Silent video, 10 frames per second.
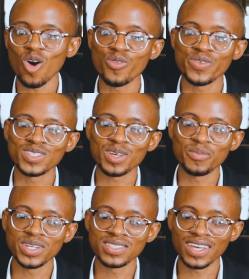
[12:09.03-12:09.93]
often
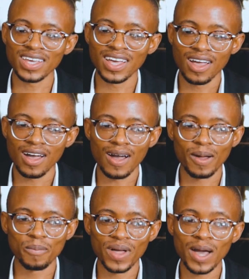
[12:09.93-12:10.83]
somebody saying,
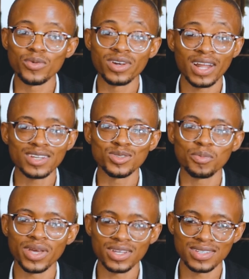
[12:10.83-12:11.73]
um, I would like to
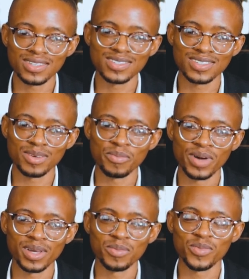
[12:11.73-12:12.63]
patent
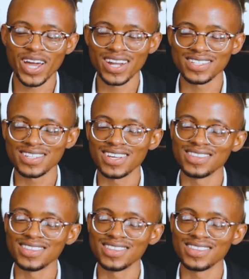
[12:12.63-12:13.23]
my brand.